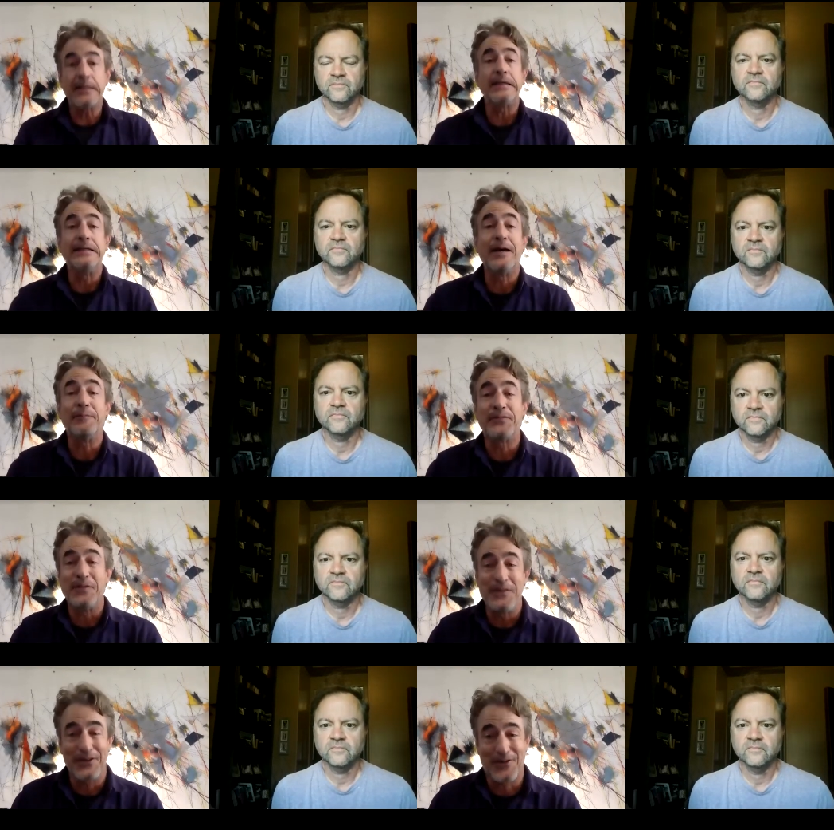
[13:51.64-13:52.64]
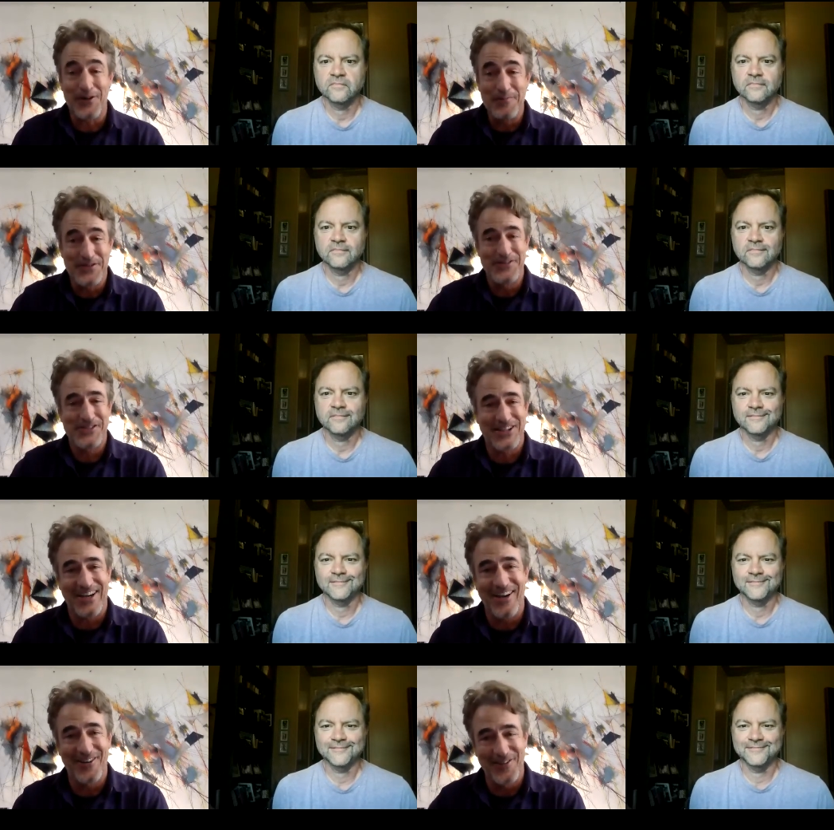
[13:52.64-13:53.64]
Speaker 1: cleaned up some of the crumbs in
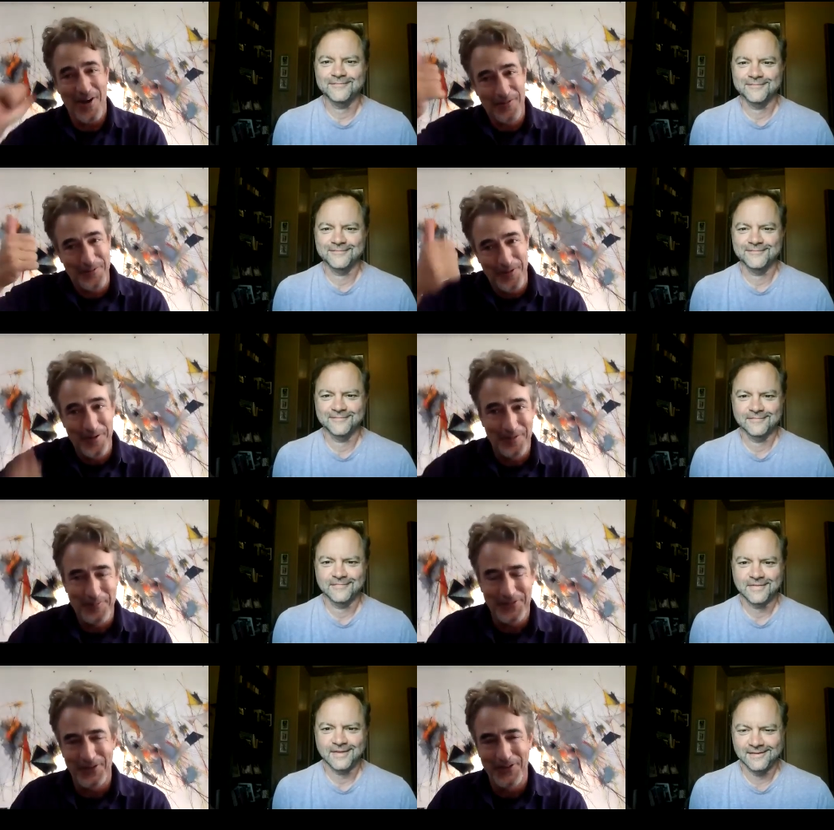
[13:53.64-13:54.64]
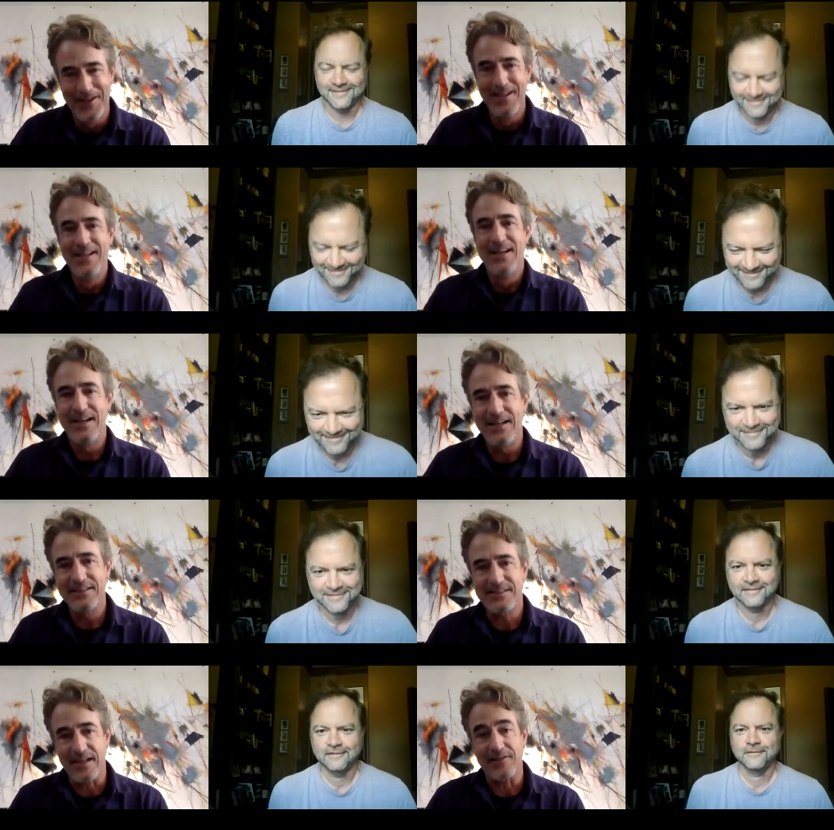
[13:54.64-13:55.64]
Chicago, and I was one of them. So uh,
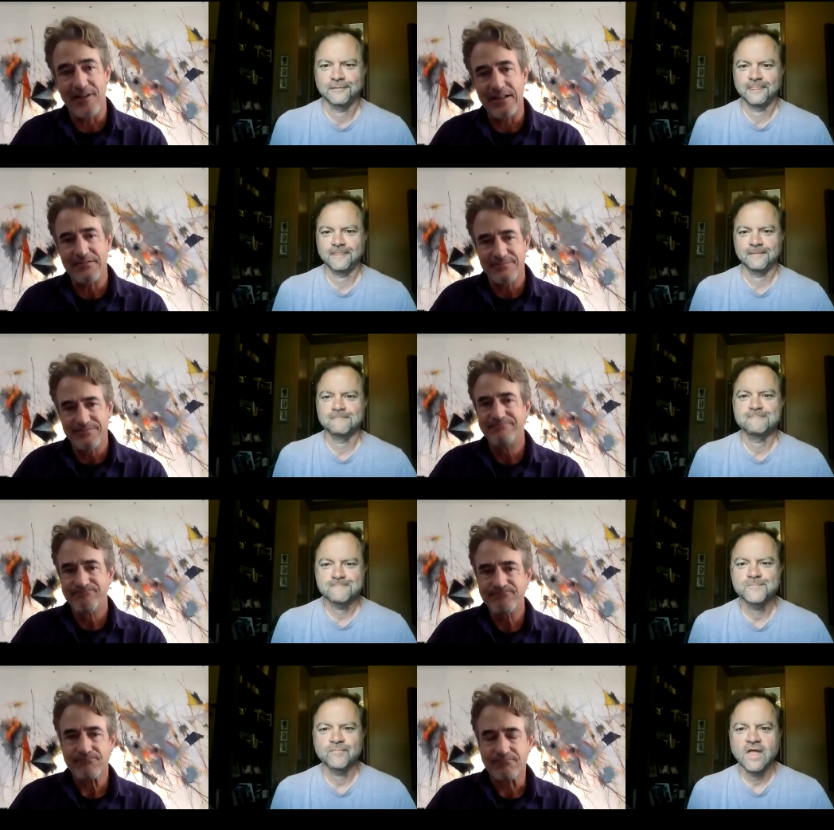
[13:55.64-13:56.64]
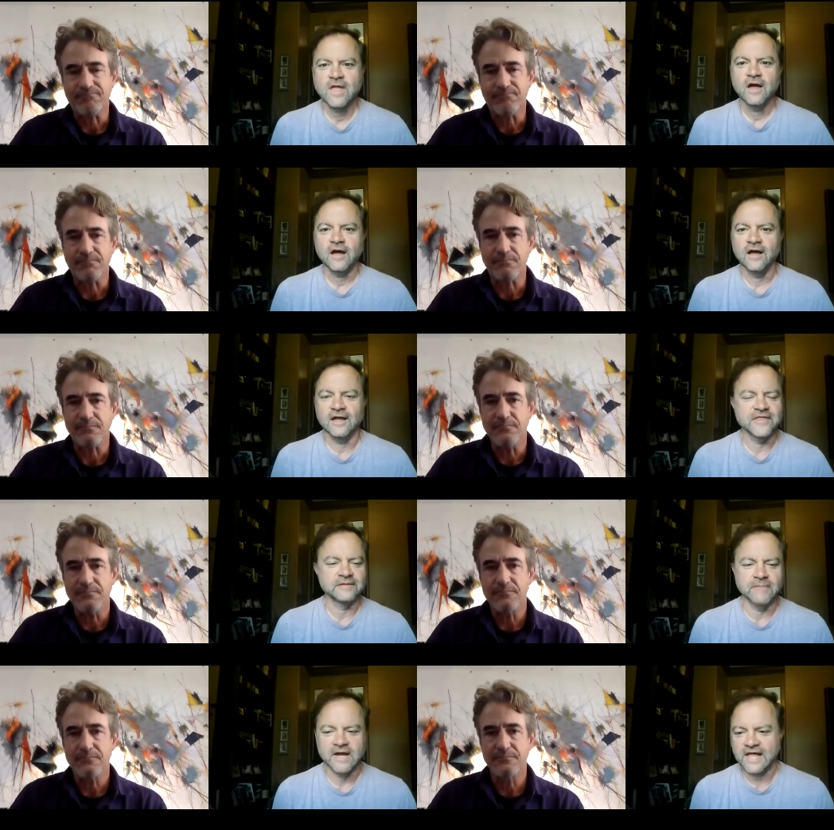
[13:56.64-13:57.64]
stuck around.
Speaker 2: Uh,
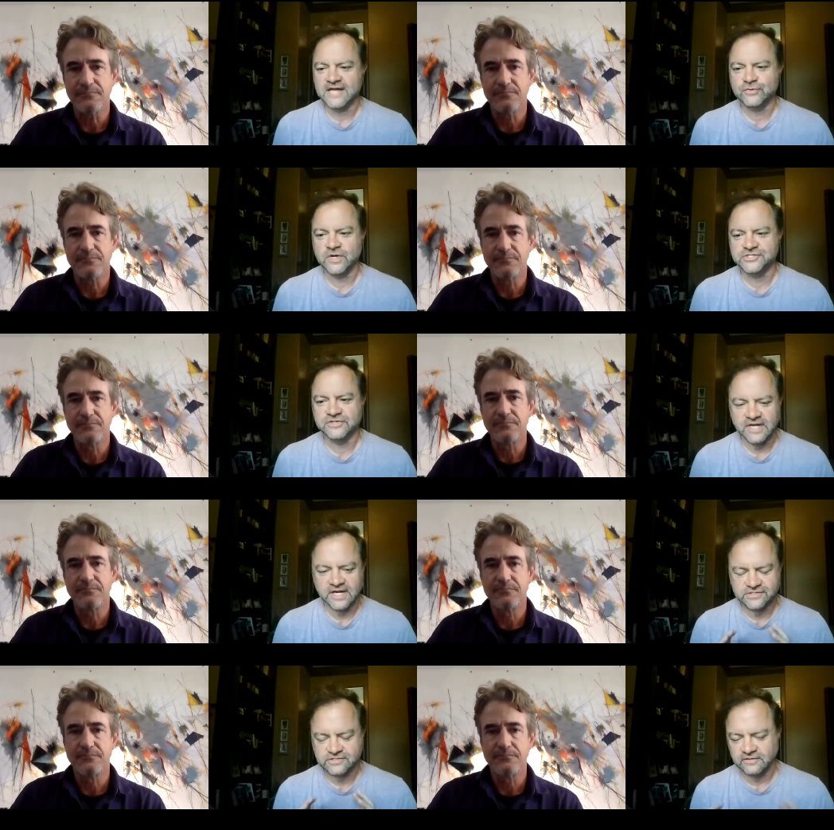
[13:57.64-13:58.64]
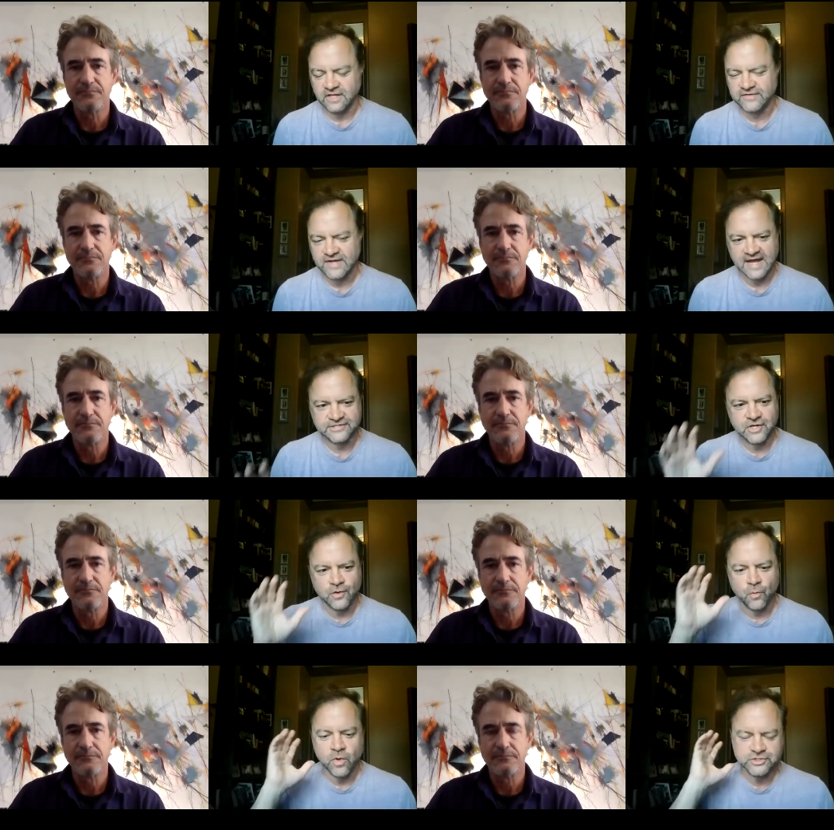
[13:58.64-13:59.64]
and then my last question that I just love to
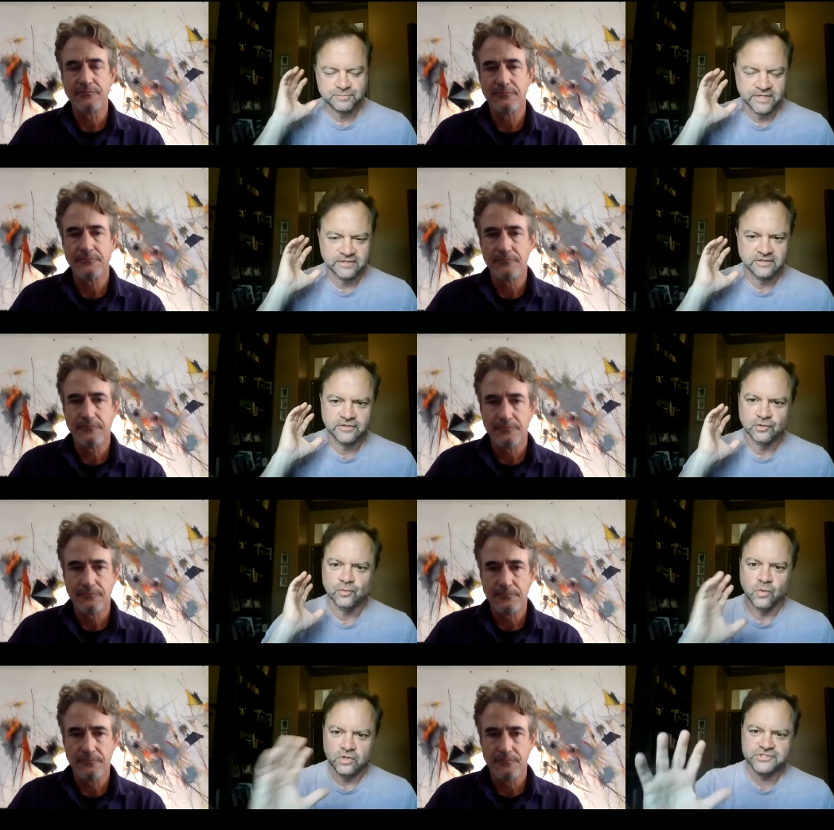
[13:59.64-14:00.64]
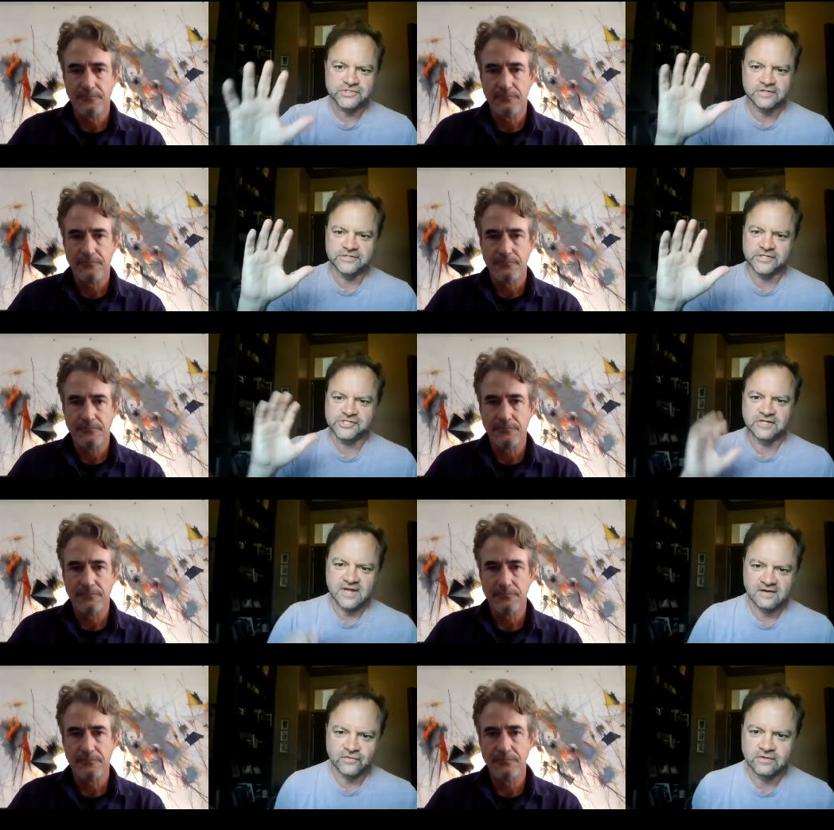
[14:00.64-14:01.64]
ask: What's been your worst
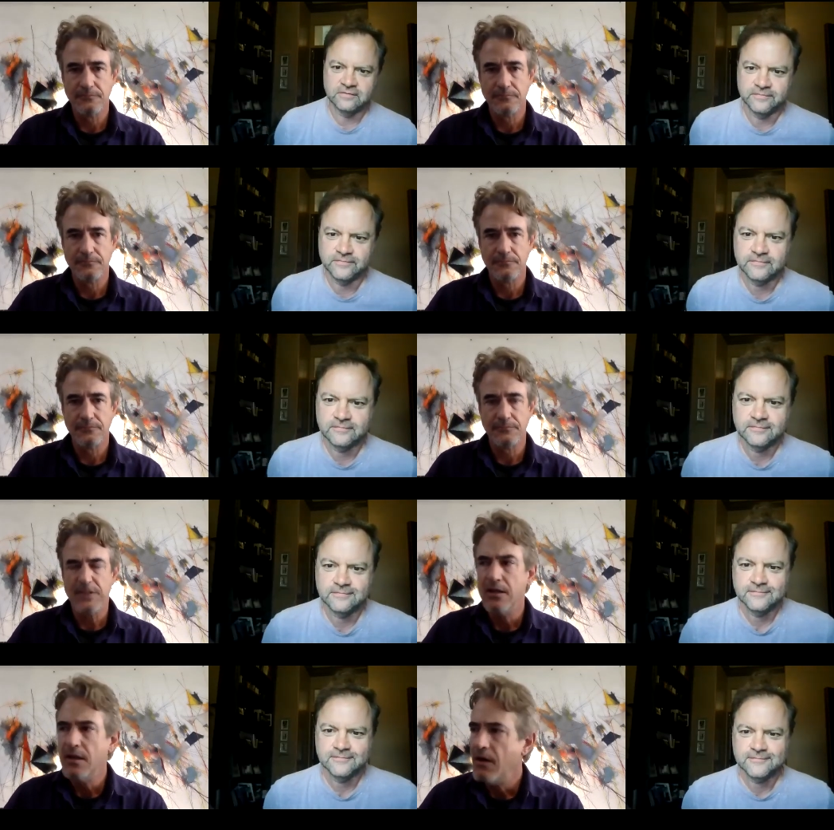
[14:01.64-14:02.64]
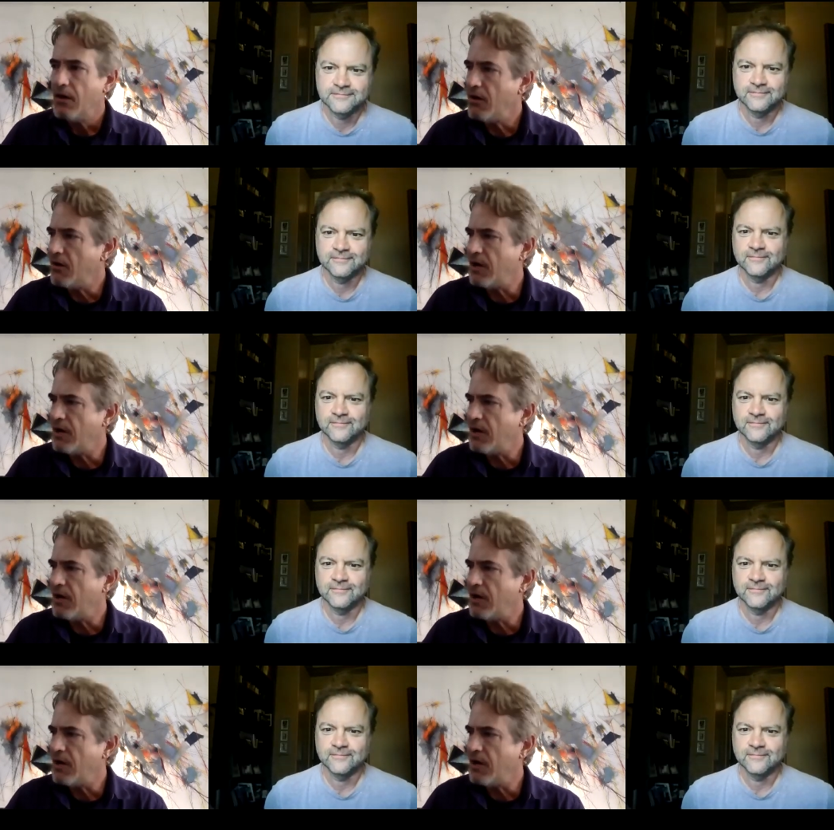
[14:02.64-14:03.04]
audition ever?
Speaker 1: Oh,